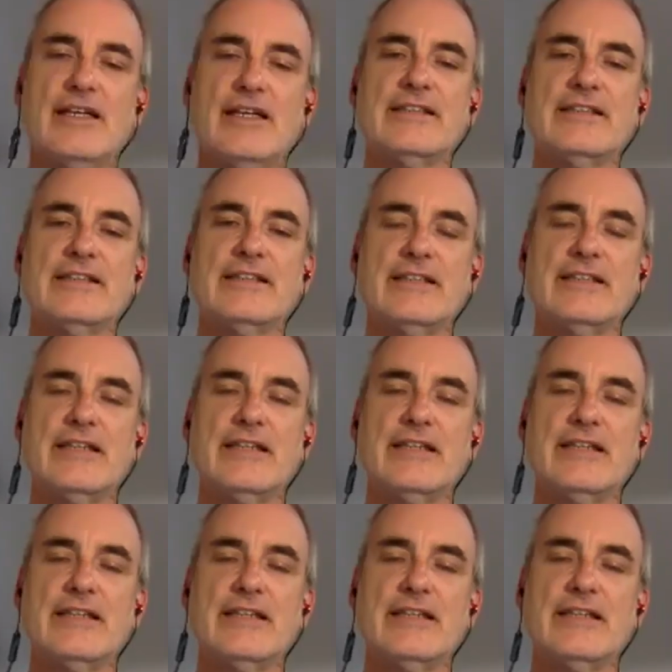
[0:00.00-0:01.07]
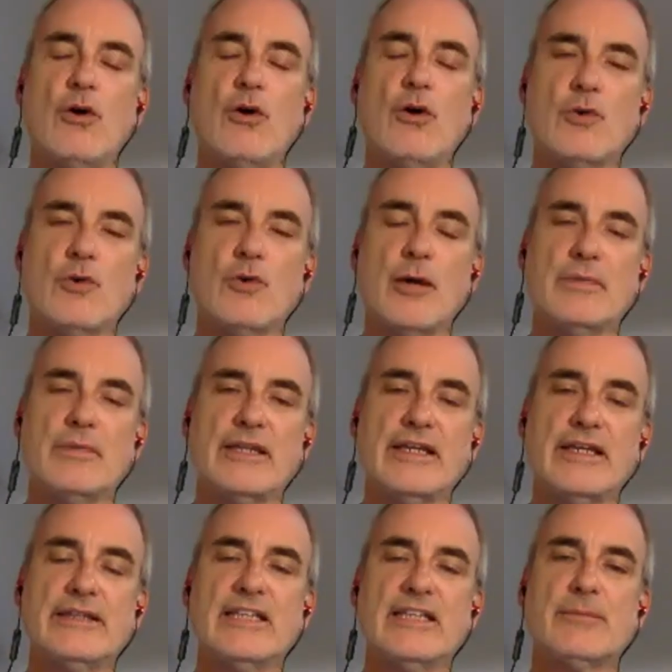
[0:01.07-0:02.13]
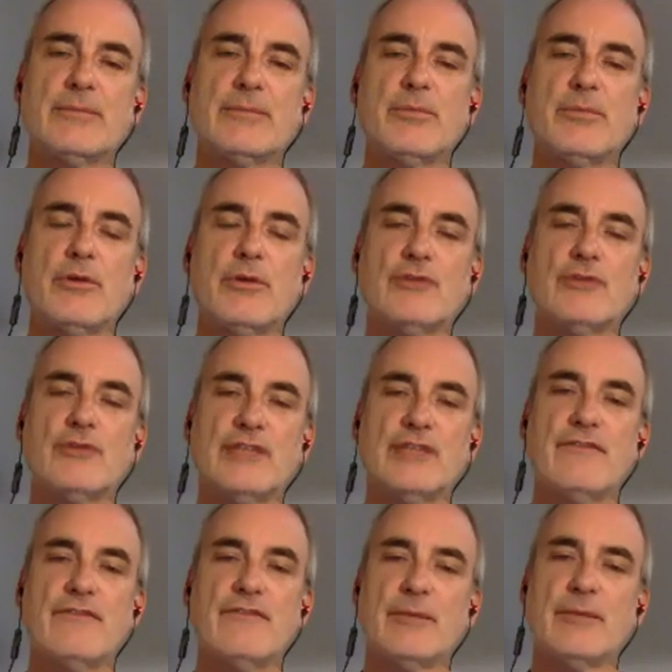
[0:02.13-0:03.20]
COVID-19 overwhelmingly and disproportionately